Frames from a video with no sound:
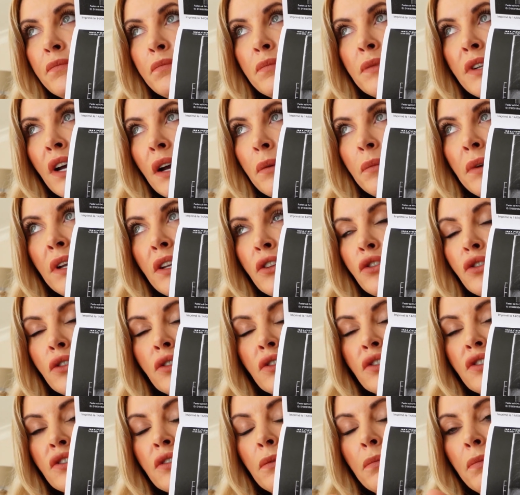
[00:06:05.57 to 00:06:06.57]
damage or
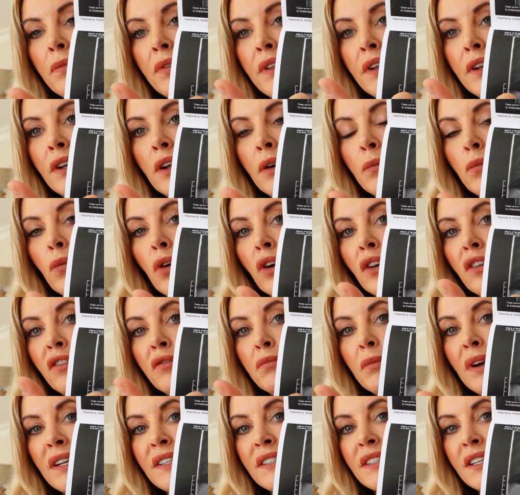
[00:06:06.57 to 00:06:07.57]
something on one of
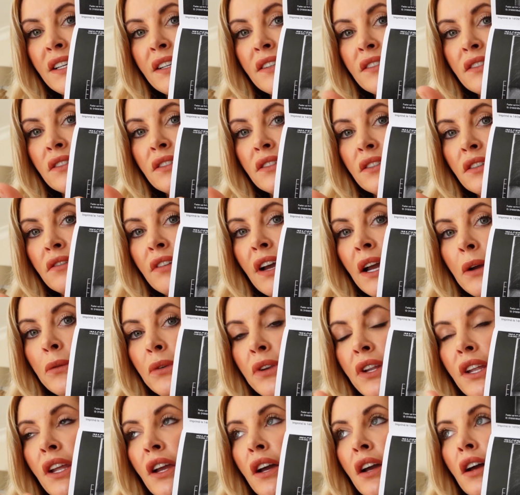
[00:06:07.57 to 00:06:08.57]
my discs around
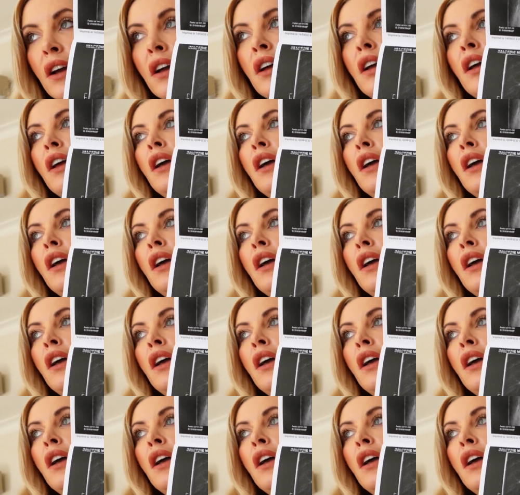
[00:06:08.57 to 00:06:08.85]
here.